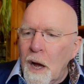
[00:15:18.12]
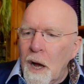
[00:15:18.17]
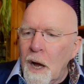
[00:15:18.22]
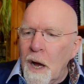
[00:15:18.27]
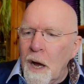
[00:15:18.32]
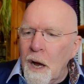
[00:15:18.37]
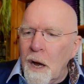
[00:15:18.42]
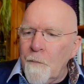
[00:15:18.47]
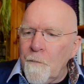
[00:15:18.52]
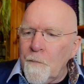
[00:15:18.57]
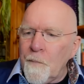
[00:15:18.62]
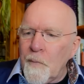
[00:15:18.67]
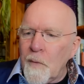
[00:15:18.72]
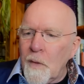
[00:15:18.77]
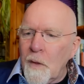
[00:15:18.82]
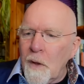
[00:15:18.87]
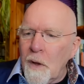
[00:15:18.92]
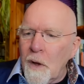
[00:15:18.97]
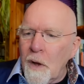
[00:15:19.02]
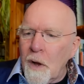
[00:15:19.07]
Um,
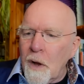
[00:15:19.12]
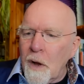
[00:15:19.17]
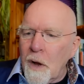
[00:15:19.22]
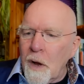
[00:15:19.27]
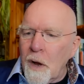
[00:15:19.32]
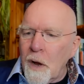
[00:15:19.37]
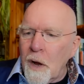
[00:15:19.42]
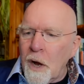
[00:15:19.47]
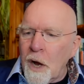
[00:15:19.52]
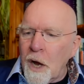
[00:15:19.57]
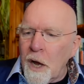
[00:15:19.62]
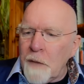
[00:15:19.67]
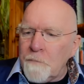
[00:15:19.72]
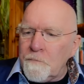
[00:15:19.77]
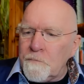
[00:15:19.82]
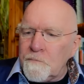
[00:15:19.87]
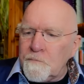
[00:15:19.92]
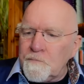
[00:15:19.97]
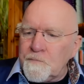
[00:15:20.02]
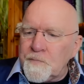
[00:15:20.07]

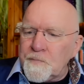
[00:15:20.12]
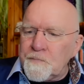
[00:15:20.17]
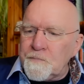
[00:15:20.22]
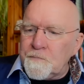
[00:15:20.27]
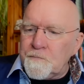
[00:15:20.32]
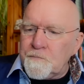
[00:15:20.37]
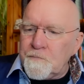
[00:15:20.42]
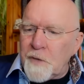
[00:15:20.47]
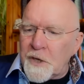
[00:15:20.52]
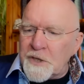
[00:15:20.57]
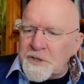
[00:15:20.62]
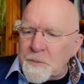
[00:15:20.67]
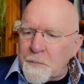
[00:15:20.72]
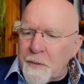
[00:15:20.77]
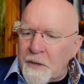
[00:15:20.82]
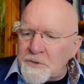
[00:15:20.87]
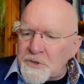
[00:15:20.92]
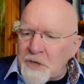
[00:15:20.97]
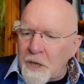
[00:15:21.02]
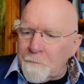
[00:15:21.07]
I'm, I
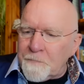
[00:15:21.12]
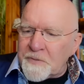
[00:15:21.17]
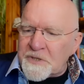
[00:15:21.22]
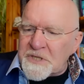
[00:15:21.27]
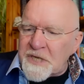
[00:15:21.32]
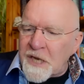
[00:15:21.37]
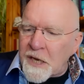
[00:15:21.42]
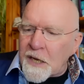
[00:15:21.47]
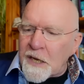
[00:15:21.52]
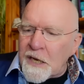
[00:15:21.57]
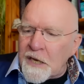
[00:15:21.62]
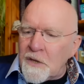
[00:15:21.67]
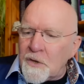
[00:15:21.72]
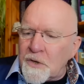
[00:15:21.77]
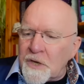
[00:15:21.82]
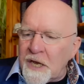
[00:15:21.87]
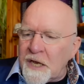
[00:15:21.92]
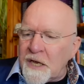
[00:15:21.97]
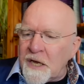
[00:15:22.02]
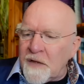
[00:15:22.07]
suppose I'm particularly
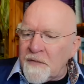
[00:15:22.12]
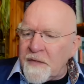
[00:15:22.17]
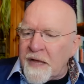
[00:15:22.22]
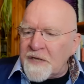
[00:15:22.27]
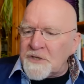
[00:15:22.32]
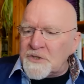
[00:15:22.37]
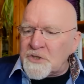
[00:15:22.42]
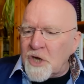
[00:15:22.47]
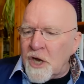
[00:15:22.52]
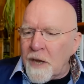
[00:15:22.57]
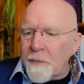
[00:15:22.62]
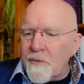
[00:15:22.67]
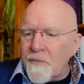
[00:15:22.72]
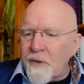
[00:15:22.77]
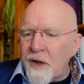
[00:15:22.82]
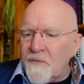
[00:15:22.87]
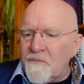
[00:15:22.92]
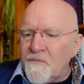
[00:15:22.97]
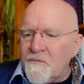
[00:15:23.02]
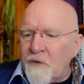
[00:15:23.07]
looking at that time
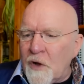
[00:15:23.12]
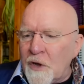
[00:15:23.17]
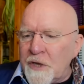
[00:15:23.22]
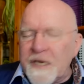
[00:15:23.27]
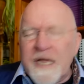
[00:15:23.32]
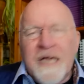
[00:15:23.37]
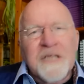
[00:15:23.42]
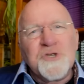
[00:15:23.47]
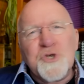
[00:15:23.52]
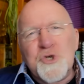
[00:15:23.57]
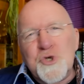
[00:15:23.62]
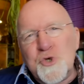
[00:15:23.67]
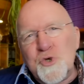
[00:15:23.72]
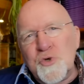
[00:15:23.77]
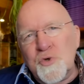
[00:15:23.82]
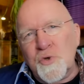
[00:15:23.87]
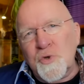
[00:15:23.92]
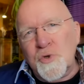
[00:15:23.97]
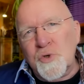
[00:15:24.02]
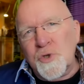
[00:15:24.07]
around
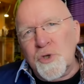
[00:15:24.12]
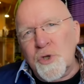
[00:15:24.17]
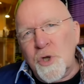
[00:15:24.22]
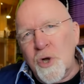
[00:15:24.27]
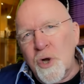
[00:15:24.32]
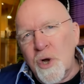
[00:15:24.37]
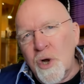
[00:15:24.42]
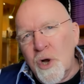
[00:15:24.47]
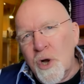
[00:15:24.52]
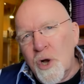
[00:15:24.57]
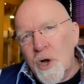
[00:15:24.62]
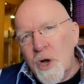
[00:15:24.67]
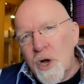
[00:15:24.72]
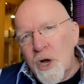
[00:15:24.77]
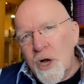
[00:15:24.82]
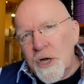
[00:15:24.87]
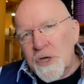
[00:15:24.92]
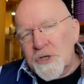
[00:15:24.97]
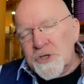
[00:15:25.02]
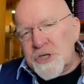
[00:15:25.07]
financial
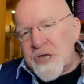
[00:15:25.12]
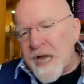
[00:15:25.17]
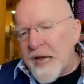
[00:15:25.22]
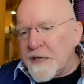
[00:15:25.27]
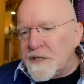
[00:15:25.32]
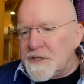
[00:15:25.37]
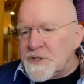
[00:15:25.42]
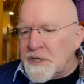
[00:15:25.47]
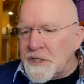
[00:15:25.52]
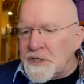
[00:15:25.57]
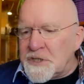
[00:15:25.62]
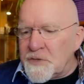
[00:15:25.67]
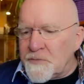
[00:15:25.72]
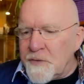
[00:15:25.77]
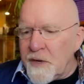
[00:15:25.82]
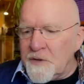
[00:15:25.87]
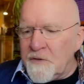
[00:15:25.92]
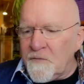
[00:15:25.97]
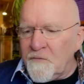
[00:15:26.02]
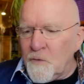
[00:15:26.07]
challenges
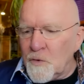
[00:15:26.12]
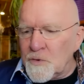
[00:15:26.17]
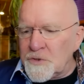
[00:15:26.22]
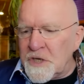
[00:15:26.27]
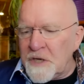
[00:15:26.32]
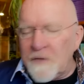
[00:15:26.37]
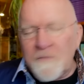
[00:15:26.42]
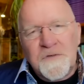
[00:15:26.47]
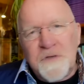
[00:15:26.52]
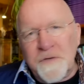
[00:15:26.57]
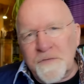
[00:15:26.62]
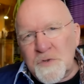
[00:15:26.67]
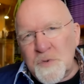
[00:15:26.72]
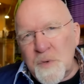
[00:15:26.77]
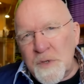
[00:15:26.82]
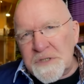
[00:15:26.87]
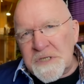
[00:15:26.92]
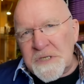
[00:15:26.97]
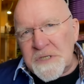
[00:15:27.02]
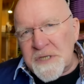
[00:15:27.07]
around the fourteenth to the
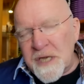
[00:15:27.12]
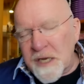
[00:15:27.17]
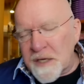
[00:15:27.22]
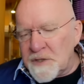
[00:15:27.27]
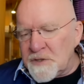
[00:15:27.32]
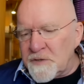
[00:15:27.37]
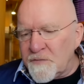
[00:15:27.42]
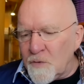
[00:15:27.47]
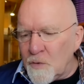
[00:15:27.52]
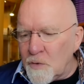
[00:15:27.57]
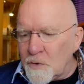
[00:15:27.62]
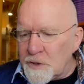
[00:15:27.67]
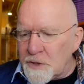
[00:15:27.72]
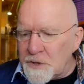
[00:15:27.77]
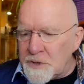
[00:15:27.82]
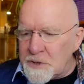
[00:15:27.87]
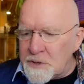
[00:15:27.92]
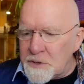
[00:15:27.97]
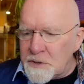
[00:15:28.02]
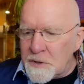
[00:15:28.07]
twenty-second of
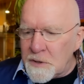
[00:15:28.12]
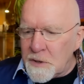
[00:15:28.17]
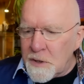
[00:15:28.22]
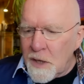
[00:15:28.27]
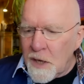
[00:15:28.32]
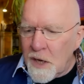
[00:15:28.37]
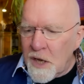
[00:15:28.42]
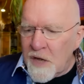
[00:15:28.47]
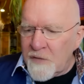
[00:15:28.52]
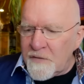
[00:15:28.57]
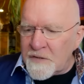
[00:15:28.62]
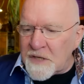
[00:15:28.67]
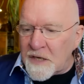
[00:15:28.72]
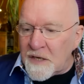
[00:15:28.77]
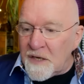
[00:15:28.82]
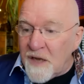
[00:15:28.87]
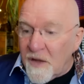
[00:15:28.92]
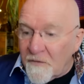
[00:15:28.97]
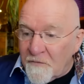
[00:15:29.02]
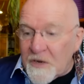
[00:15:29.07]
August. There's a
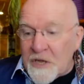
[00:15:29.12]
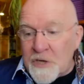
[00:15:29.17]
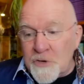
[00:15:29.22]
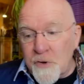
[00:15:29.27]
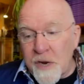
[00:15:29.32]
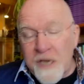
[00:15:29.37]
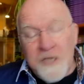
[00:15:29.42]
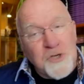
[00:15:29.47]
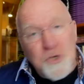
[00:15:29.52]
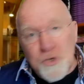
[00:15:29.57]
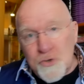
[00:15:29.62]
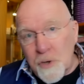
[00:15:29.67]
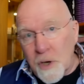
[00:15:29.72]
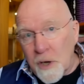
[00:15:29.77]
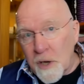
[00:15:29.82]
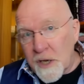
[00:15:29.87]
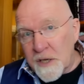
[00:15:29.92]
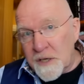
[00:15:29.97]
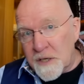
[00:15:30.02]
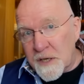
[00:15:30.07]
lovely grand
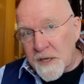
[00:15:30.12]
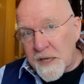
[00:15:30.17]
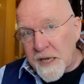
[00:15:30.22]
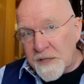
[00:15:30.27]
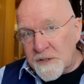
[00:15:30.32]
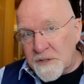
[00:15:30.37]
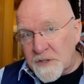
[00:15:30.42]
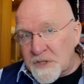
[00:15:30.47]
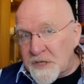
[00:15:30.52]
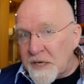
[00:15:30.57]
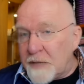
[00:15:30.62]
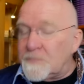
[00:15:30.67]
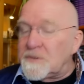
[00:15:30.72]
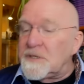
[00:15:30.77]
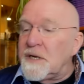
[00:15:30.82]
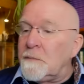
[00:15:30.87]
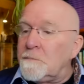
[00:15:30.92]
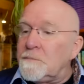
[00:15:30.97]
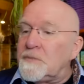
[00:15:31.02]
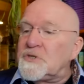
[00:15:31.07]
trine at the end of
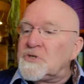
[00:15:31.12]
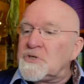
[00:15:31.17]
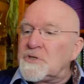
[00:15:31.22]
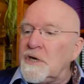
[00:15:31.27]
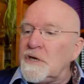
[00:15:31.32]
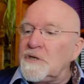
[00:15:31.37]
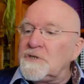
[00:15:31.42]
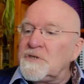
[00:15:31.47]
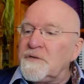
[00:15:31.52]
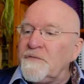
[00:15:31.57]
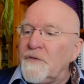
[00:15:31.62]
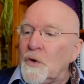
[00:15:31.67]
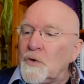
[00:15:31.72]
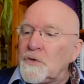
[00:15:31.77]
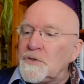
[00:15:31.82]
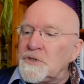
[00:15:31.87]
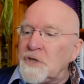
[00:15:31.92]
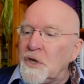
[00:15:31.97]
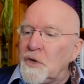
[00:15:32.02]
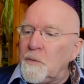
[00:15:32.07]
September, start of
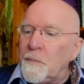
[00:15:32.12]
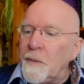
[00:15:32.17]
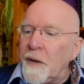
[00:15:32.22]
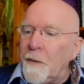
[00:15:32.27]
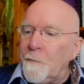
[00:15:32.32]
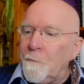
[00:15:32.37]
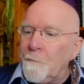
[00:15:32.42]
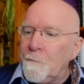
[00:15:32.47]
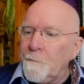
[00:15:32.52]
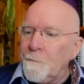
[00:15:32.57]
October.